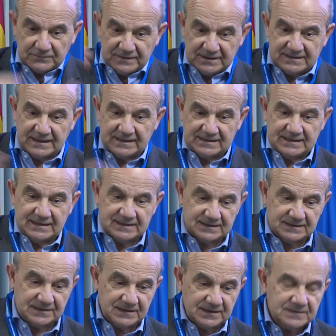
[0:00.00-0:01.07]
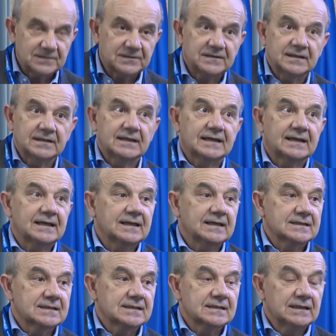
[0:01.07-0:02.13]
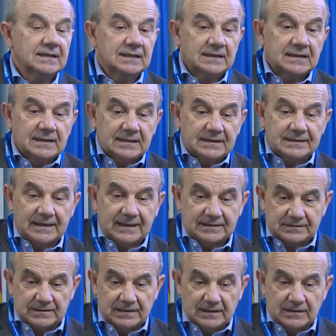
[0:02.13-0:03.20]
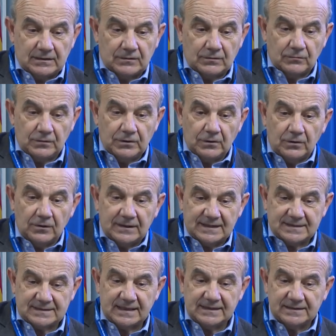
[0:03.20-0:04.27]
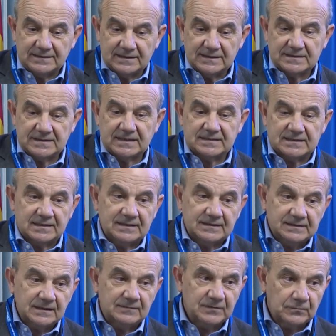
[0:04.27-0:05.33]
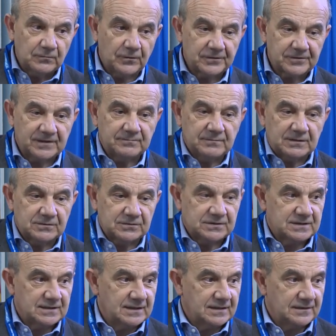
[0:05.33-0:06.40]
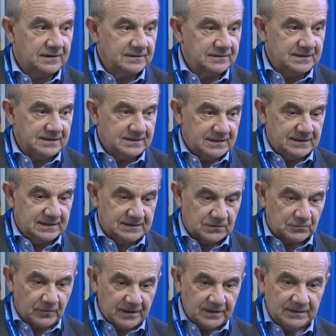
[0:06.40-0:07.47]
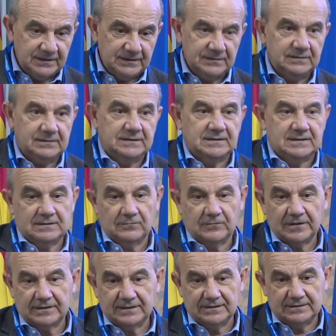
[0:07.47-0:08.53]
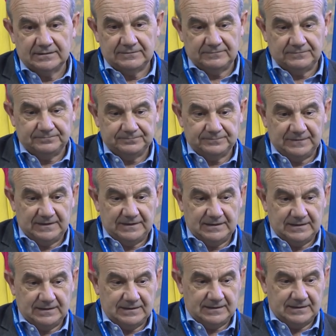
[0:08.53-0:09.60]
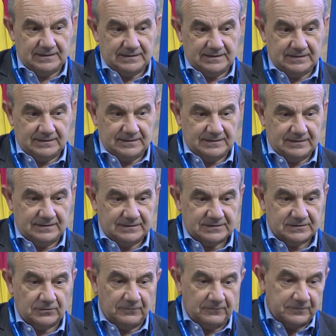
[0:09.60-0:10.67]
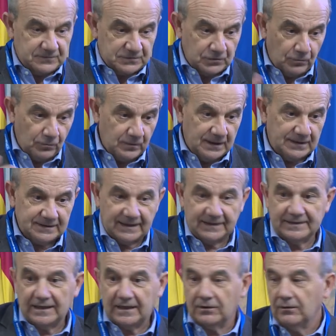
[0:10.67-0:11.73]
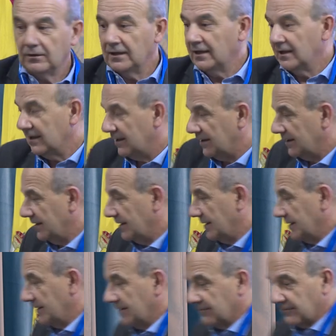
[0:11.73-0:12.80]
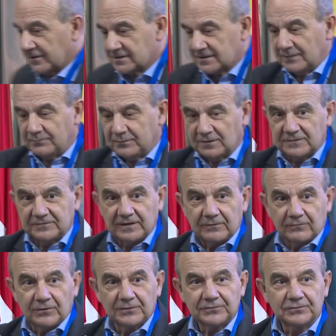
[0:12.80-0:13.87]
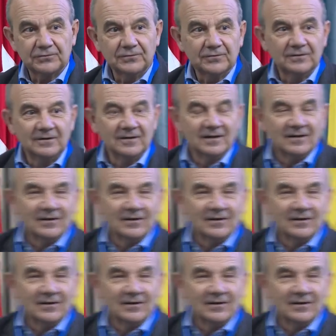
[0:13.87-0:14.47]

of this success yesterday, and I guess that uh, we all as scientists are a little bit worried because uh, this thing is working, is working uh, so, so well that now, uh, for example, if I want to